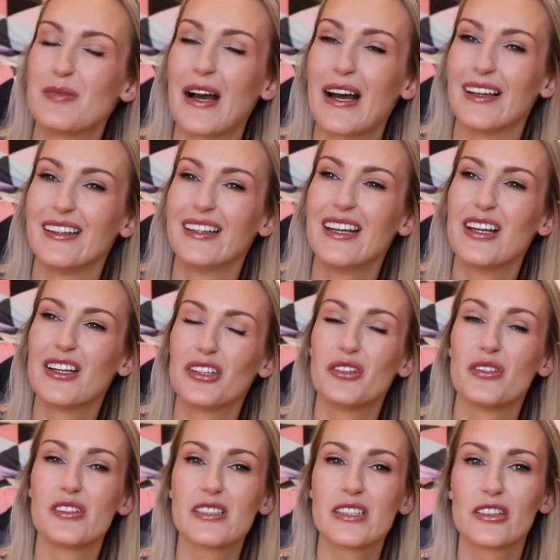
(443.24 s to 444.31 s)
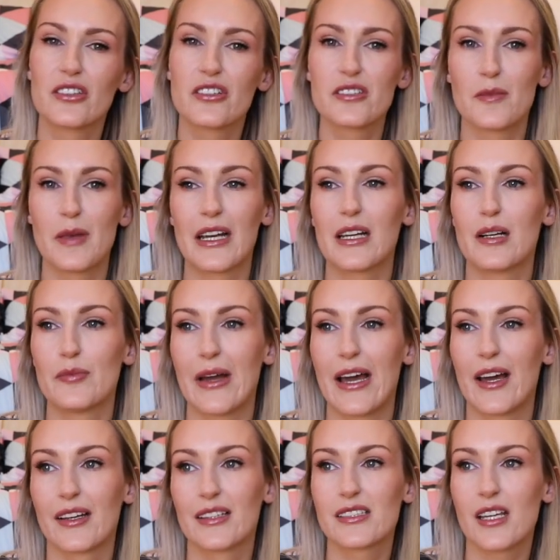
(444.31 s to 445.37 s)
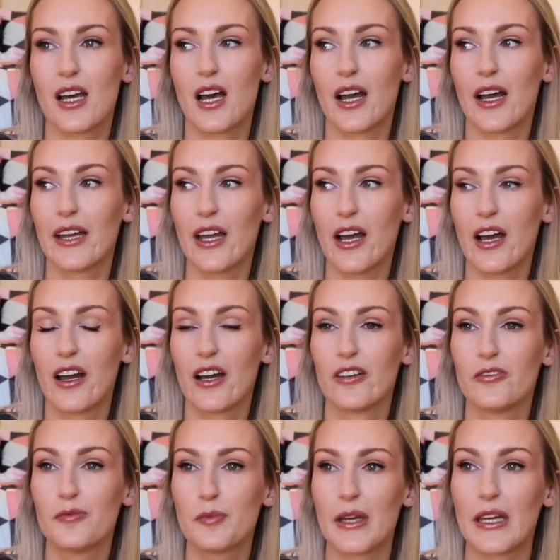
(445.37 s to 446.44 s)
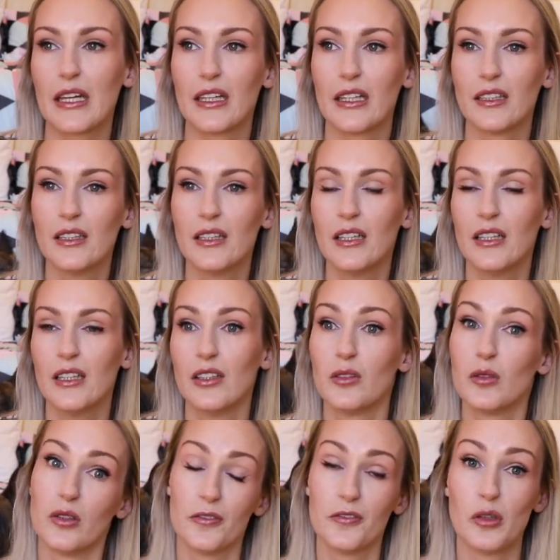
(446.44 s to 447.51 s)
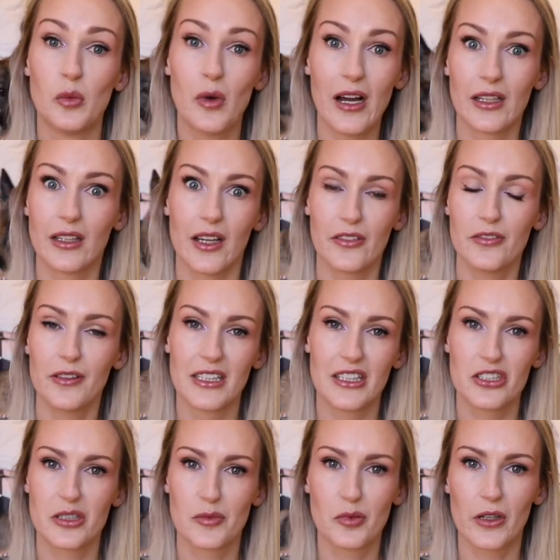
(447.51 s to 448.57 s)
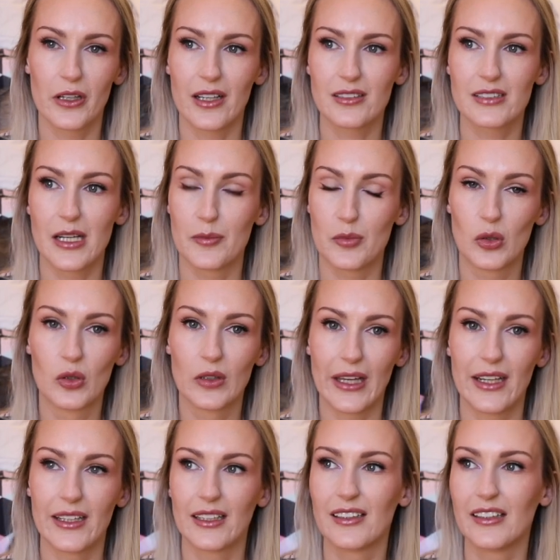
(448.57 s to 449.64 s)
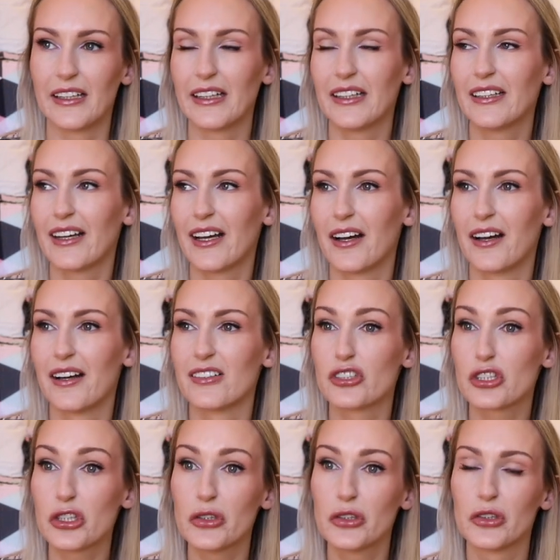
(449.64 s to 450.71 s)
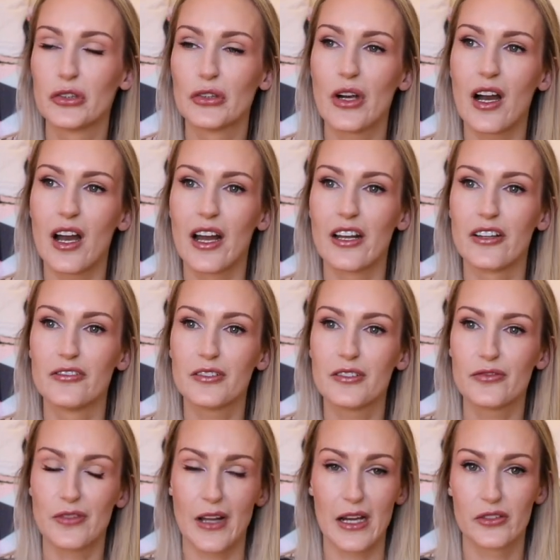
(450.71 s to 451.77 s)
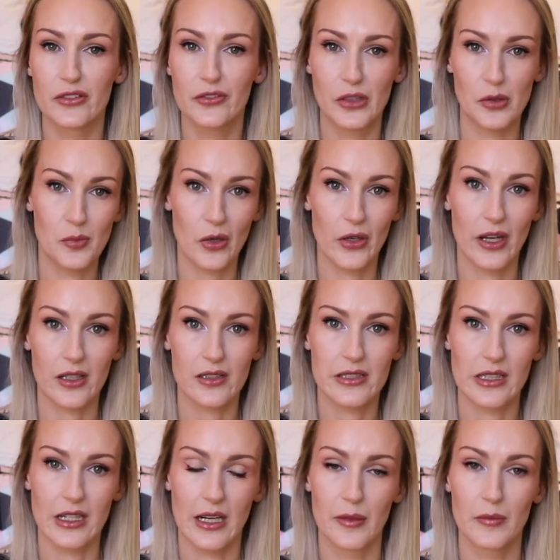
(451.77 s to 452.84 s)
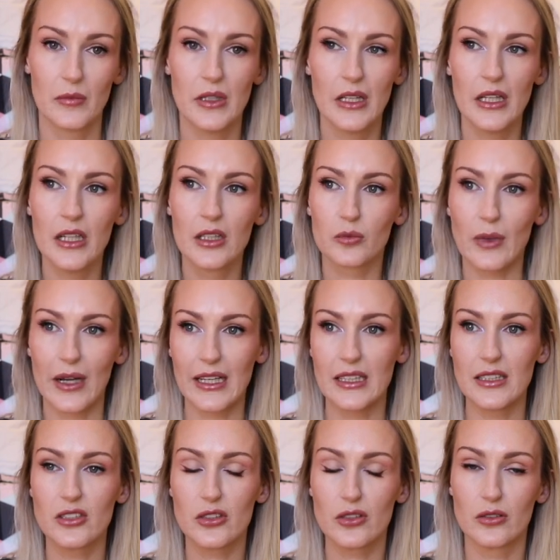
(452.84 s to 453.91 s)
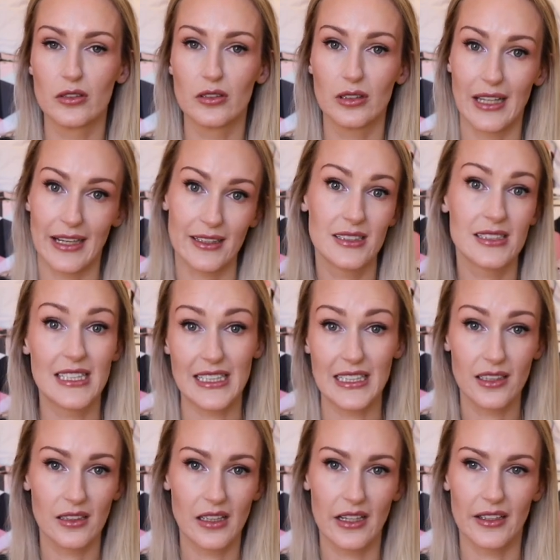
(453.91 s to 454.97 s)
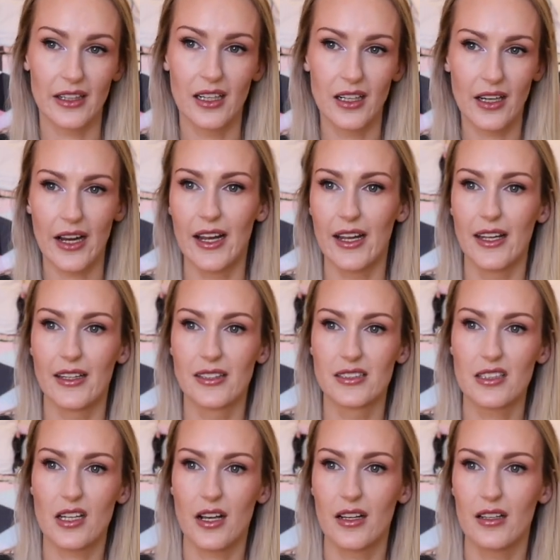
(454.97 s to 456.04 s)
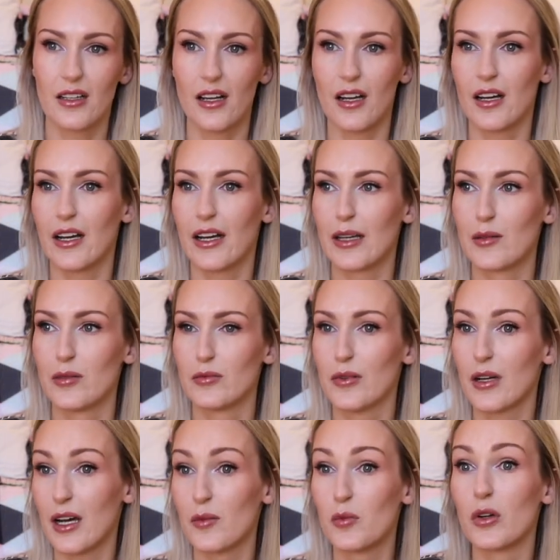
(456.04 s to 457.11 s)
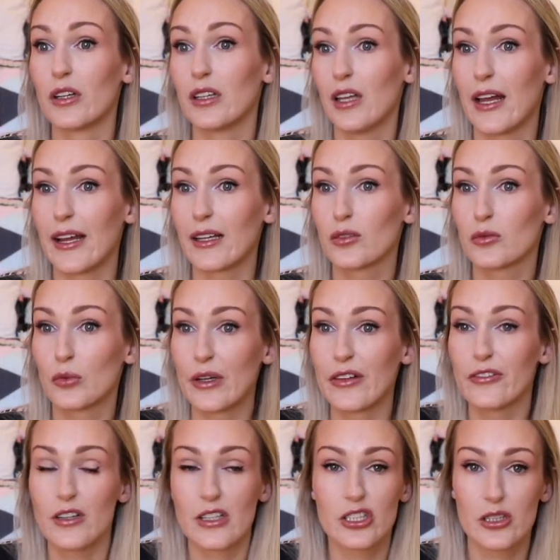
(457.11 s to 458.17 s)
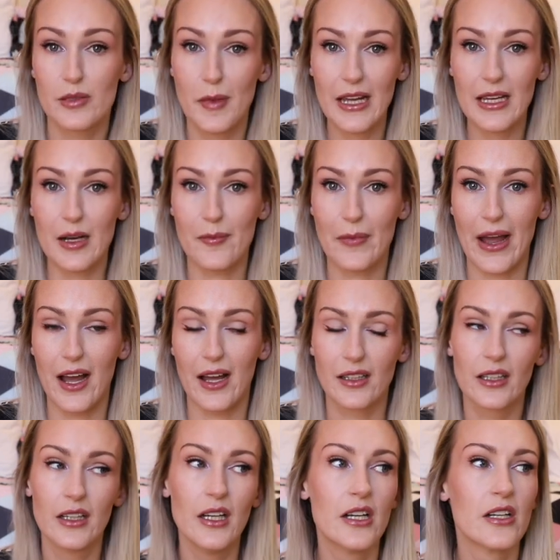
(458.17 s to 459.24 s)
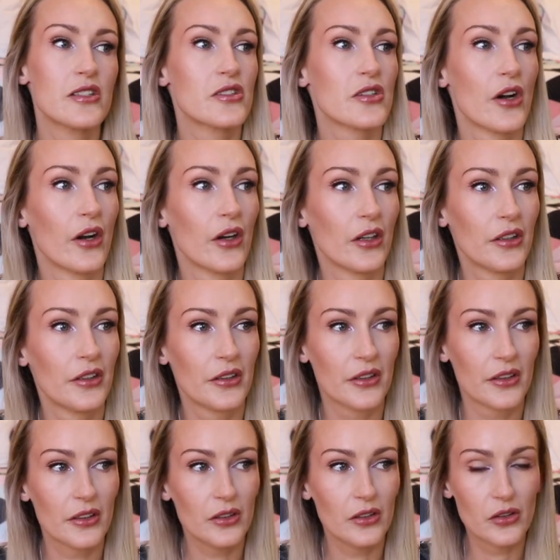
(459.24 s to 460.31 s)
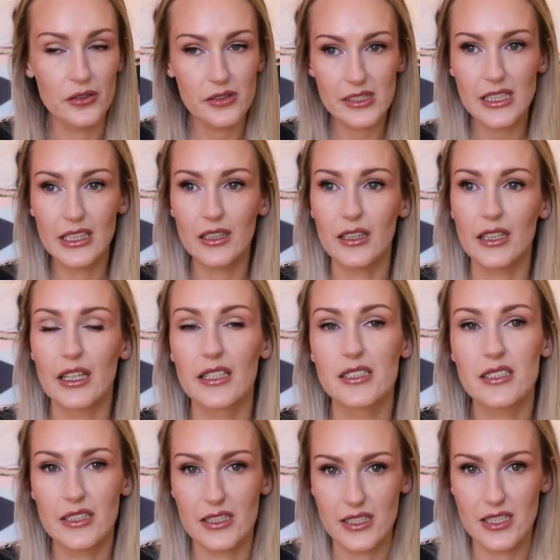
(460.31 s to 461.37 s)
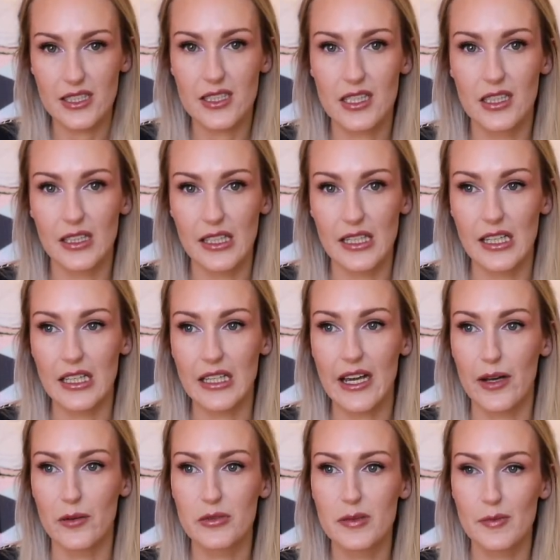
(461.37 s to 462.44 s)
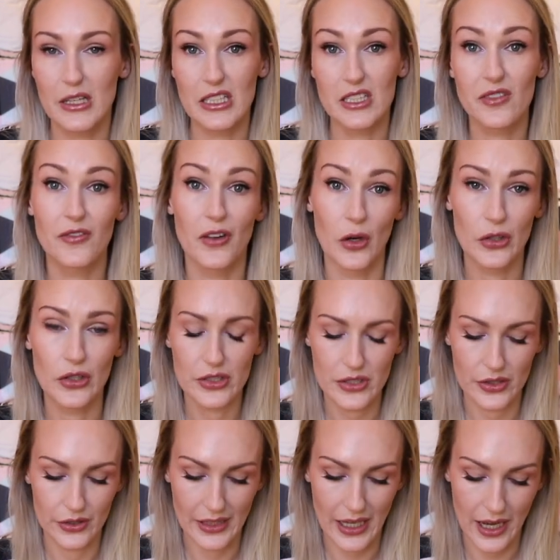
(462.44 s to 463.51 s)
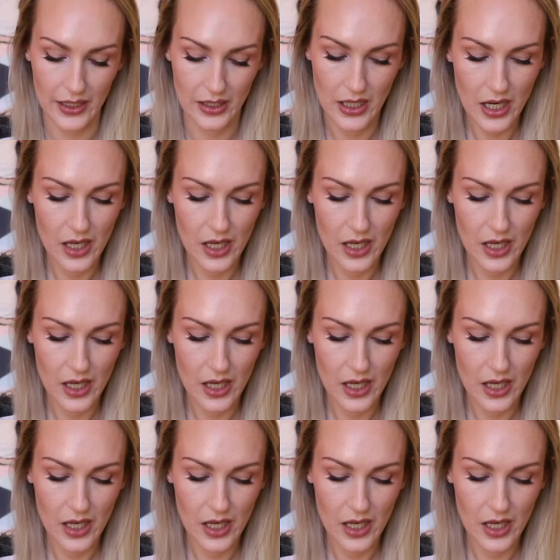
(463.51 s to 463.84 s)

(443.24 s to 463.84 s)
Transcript: but using those makeup bags, I have been, well, for one, I finished a product up organically. Uh, two, I've found a few products that I'm ready to like declutter and I, I want to like refresh the makeup bag. So using things consistently helps me to focus on that